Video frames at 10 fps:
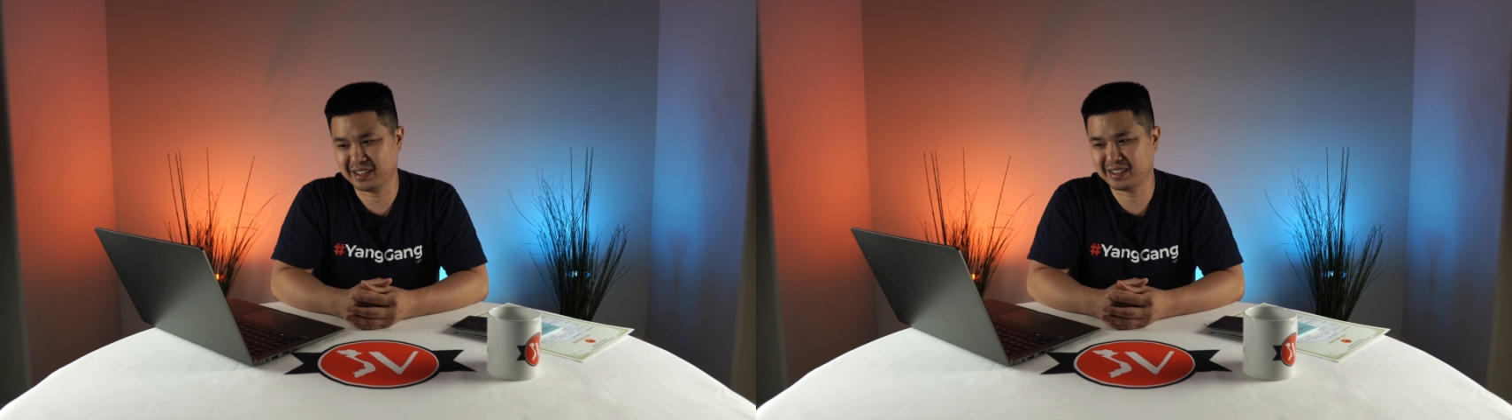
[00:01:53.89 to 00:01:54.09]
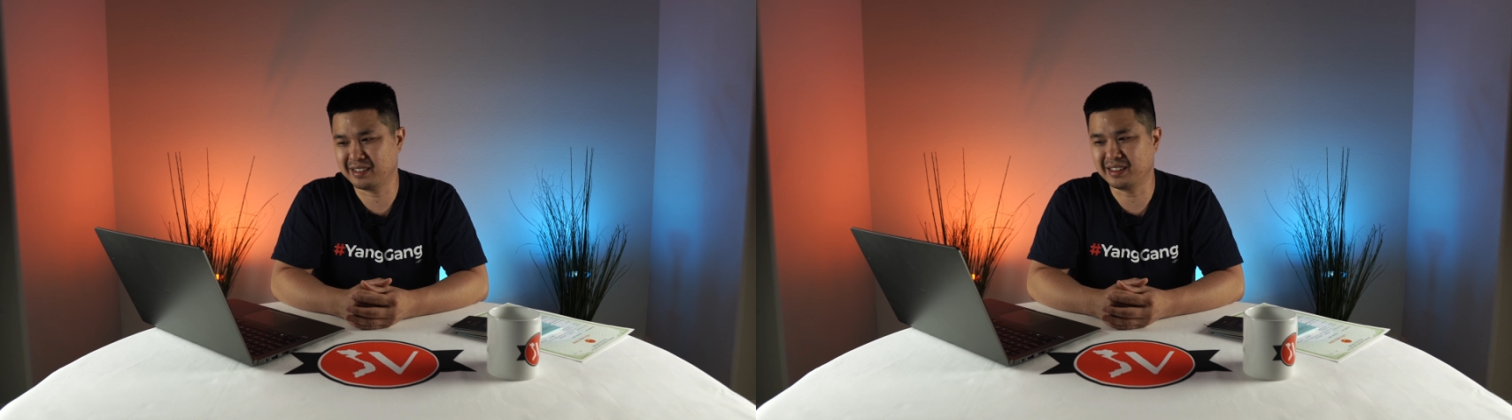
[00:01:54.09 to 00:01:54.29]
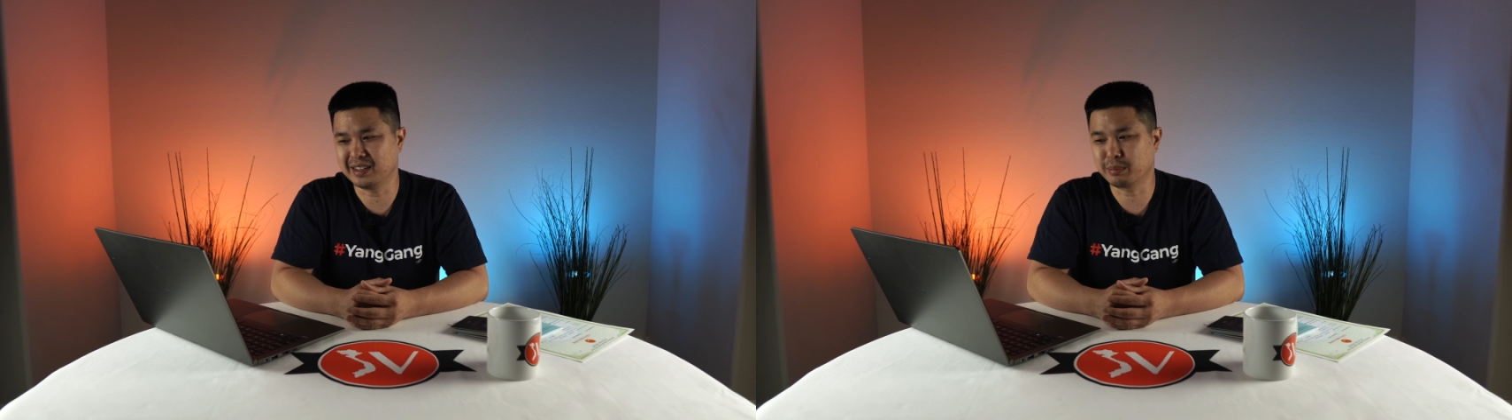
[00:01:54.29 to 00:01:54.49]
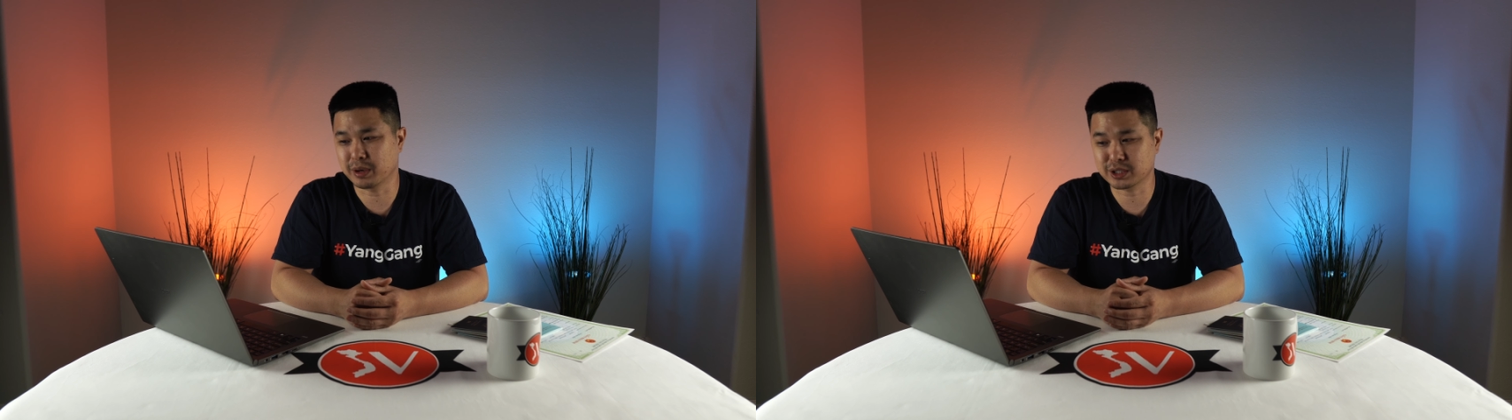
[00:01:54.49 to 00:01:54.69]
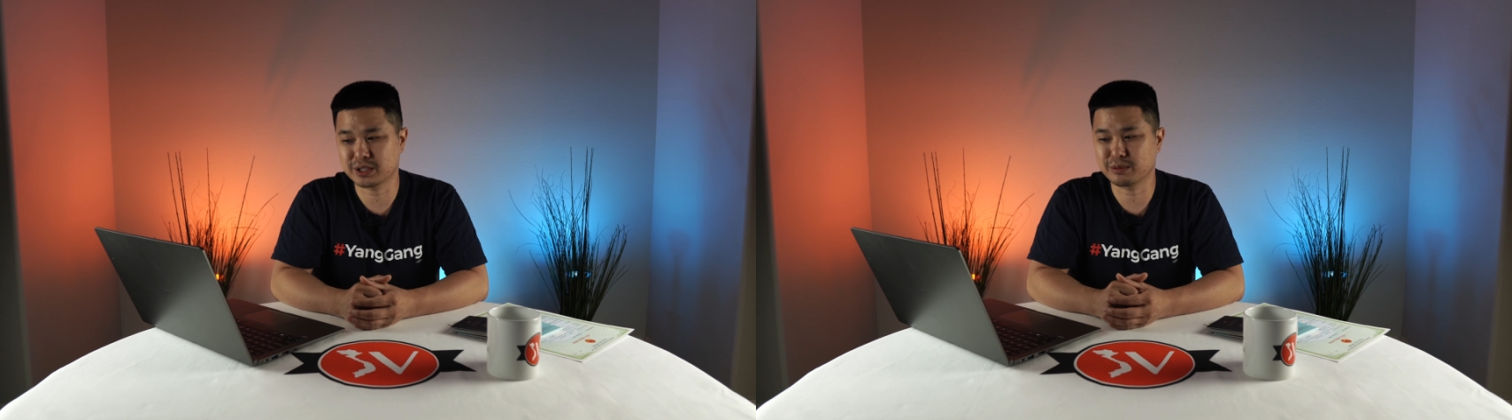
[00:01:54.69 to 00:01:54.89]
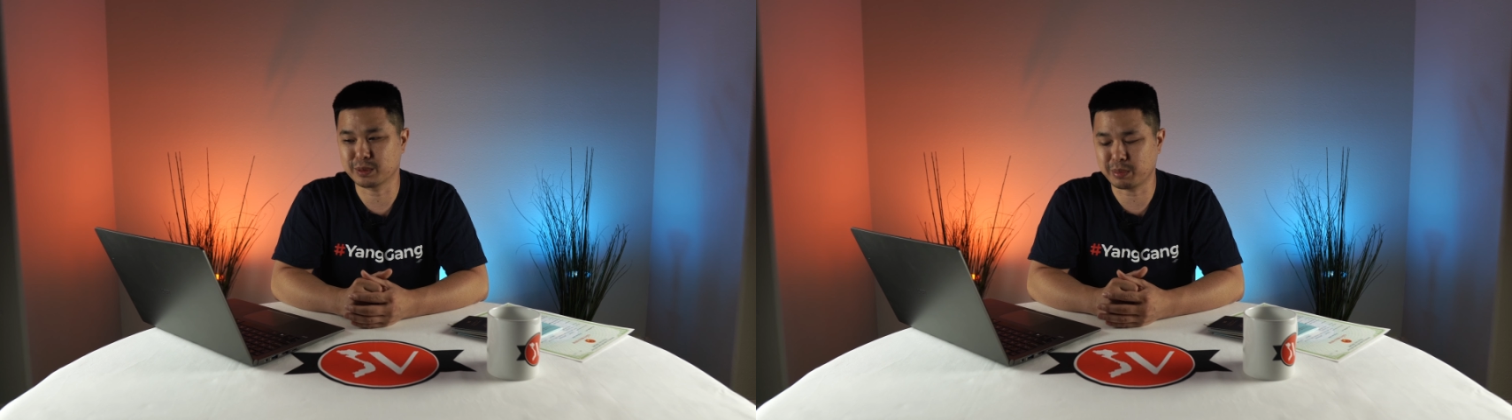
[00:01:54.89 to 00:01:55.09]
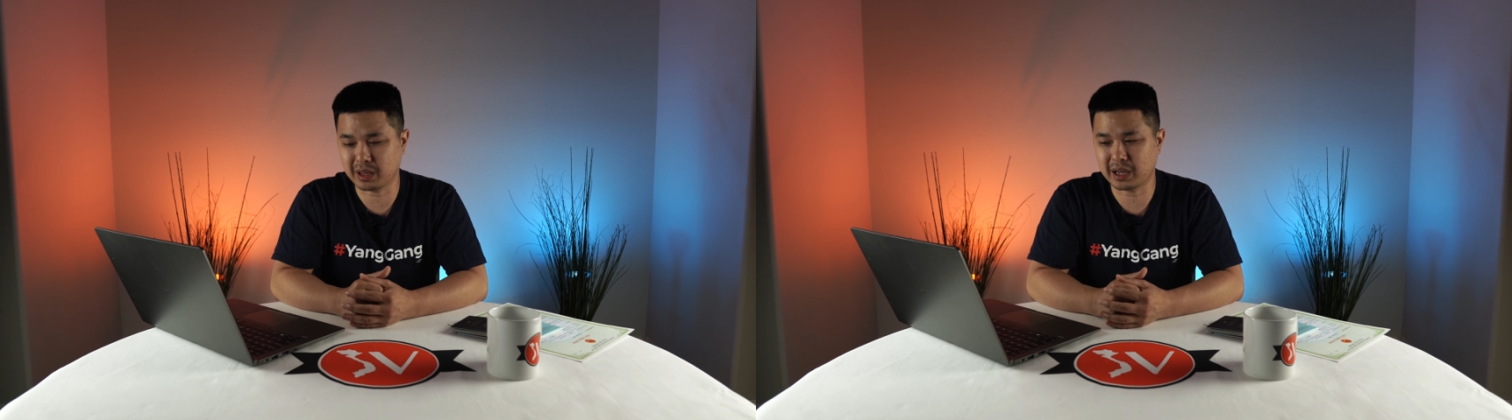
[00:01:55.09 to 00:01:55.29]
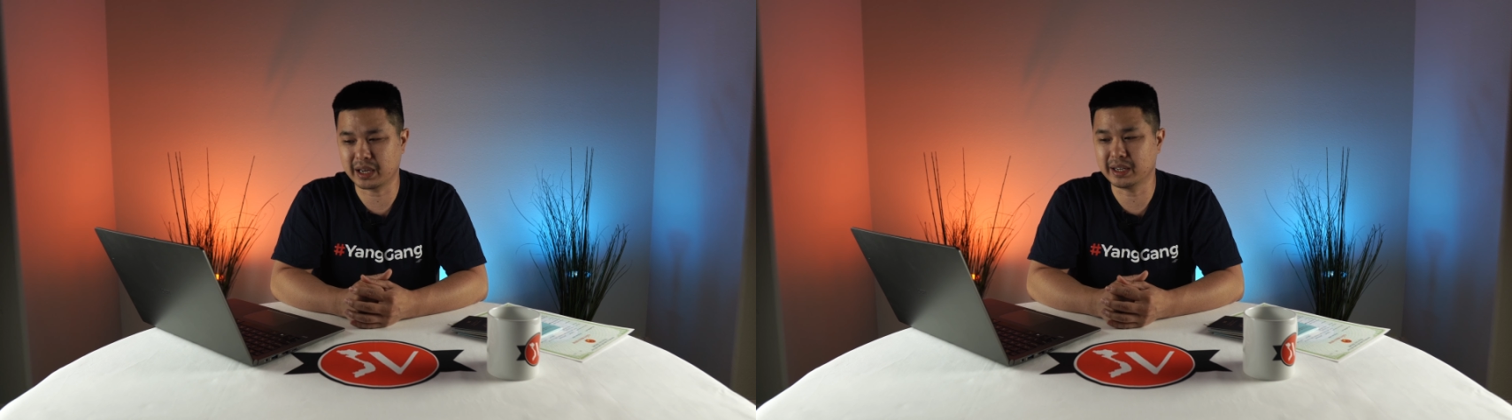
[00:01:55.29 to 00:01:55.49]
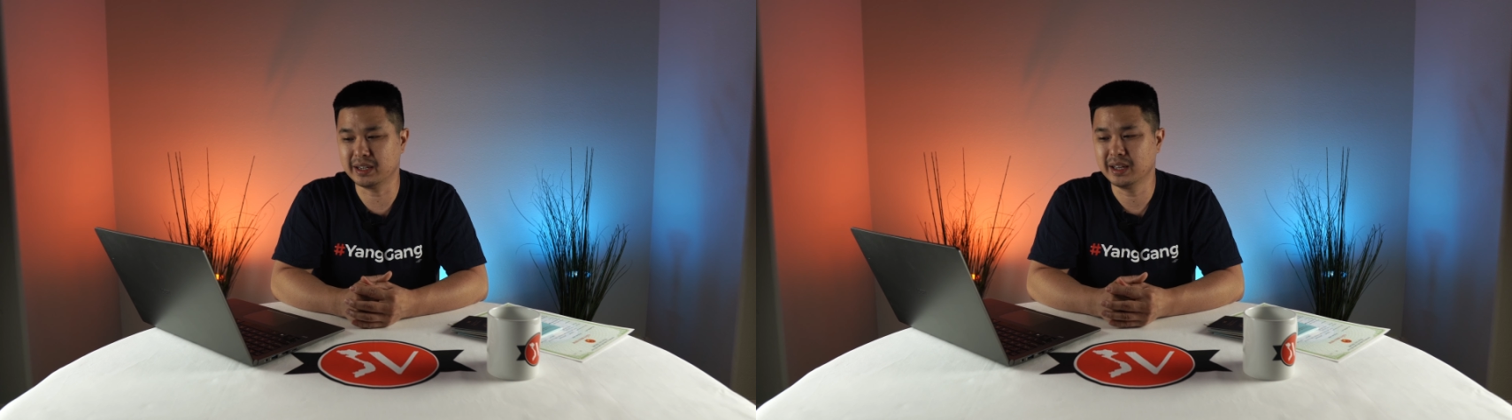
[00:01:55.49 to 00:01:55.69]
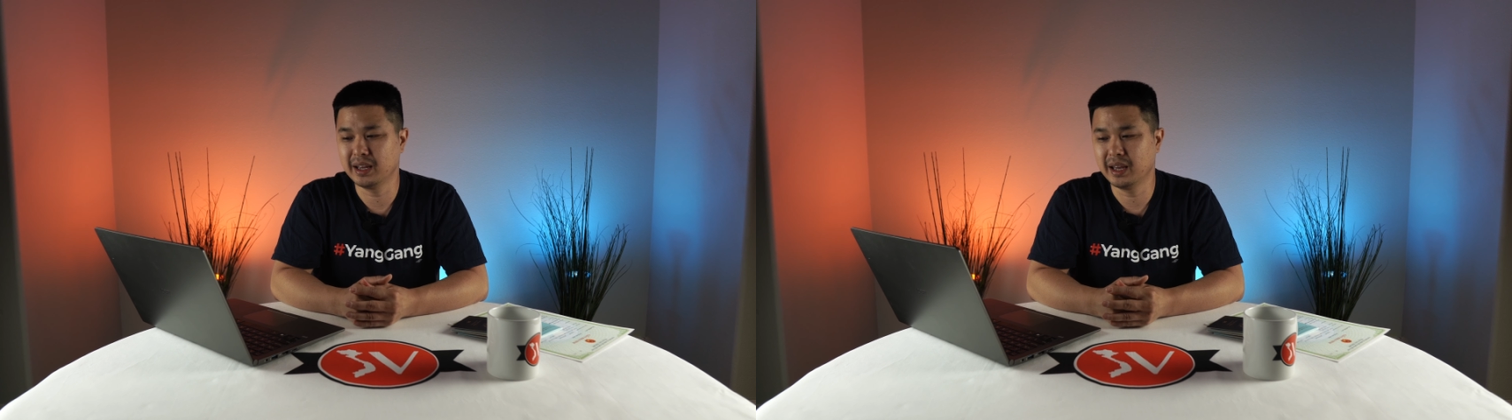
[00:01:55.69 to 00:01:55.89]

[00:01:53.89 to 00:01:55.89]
the person replied